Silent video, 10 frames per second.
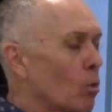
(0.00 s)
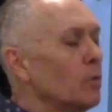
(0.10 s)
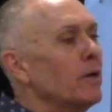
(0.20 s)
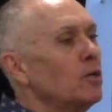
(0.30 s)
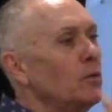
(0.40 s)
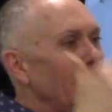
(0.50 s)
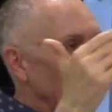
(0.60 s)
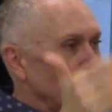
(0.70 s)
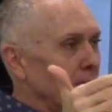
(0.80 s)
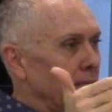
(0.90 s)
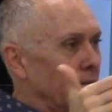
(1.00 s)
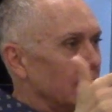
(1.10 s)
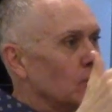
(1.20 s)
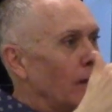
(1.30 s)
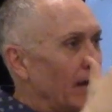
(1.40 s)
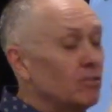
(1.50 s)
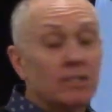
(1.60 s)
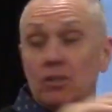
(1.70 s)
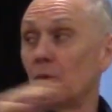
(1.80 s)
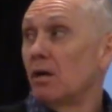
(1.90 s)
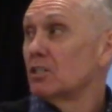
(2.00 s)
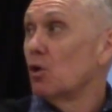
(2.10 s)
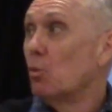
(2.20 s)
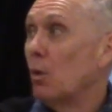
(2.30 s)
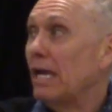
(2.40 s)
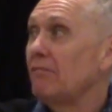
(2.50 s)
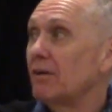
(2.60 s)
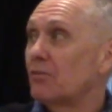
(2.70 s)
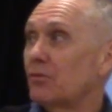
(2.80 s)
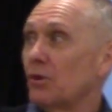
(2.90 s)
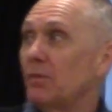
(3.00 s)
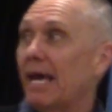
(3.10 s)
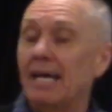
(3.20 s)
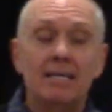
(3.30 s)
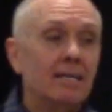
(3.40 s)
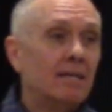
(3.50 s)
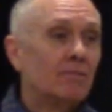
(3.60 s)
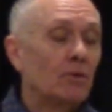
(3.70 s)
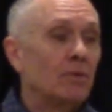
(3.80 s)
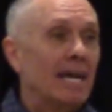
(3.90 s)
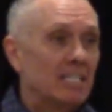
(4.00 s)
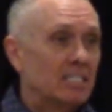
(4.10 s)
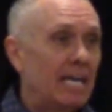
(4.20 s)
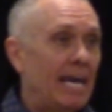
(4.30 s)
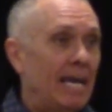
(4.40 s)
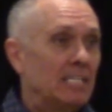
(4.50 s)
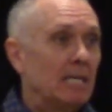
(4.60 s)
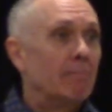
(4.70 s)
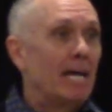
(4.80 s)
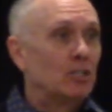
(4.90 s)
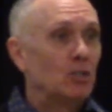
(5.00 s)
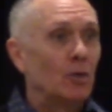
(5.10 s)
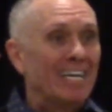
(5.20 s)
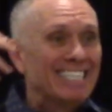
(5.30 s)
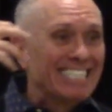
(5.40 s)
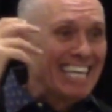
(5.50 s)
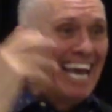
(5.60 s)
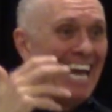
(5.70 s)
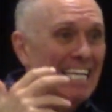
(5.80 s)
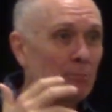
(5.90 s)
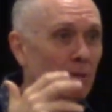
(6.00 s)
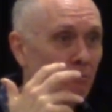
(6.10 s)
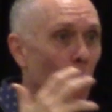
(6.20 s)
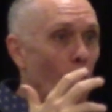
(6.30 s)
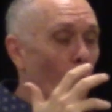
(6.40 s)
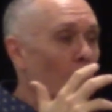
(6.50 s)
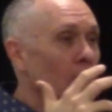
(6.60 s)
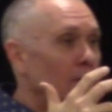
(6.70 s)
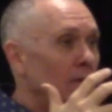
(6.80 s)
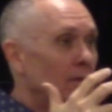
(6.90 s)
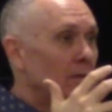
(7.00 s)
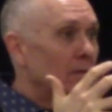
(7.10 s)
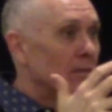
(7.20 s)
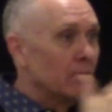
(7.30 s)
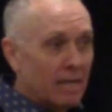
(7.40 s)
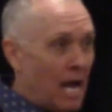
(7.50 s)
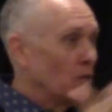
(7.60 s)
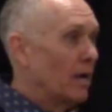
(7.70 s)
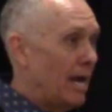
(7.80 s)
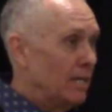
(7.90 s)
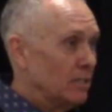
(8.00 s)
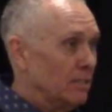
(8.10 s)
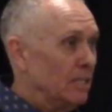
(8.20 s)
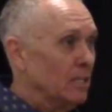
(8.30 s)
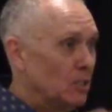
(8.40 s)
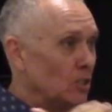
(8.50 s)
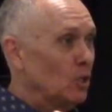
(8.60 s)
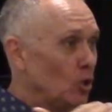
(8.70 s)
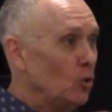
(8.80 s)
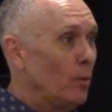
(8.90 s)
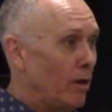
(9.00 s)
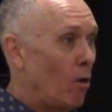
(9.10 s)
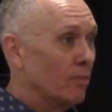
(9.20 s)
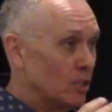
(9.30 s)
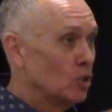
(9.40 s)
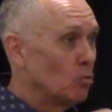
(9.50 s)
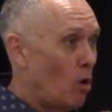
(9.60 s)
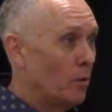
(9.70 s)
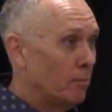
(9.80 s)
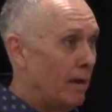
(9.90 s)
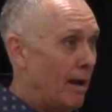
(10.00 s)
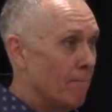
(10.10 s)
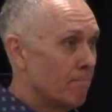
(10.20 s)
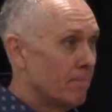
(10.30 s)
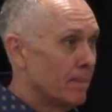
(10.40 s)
What are we going to do next Sunday? So ever since, so, so weave it through that through that stage and make sure it stays before the congregation. This is who we are. This is what we're about.